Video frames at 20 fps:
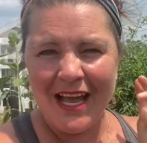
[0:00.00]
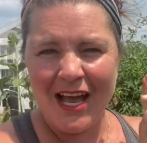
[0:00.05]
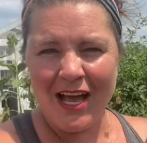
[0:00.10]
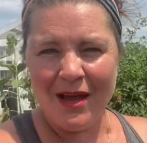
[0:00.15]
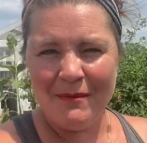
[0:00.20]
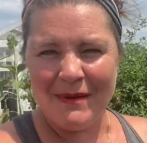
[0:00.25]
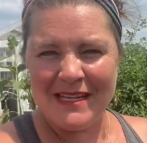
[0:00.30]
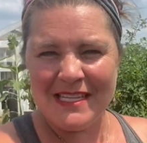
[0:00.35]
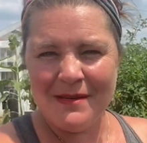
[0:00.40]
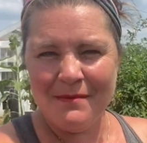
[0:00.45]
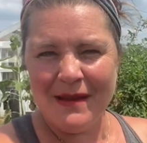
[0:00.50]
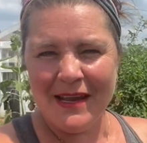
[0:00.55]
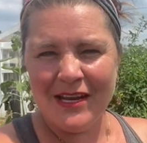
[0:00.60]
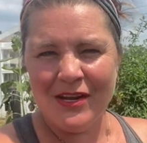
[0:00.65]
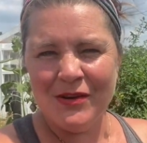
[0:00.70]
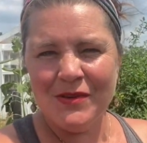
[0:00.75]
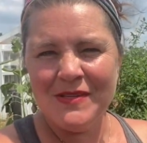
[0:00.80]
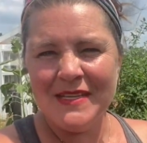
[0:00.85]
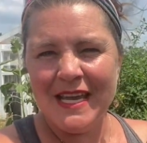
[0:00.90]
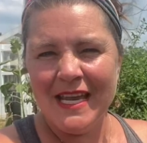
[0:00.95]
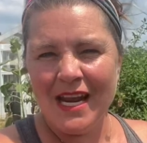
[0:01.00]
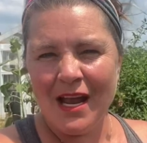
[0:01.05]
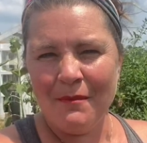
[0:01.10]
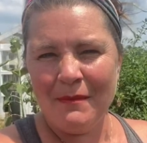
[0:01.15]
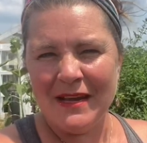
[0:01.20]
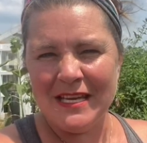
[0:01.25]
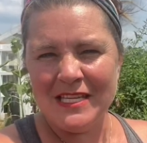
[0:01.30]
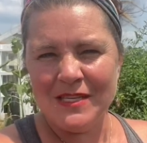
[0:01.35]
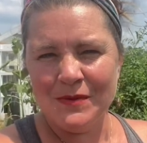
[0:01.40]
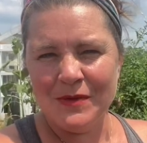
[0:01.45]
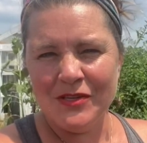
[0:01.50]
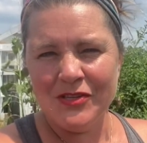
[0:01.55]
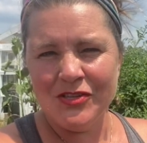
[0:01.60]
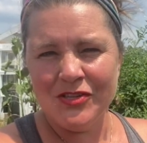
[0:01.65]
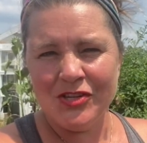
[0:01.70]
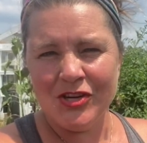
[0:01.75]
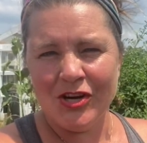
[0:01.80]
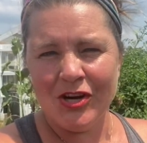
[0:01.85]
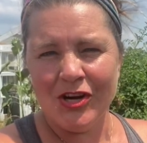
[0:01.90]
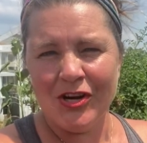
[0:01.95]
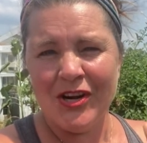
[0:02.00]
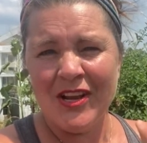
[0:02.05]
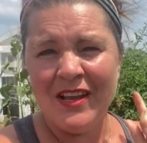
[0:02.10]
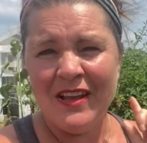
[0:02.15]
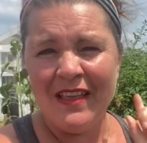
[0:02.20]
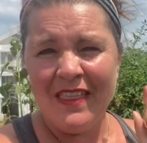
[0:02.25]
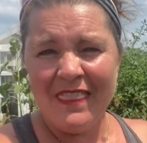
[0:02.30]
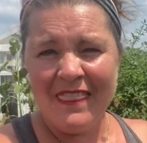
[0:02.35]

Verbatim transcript: on my tomatoes, and on my Swiss chard.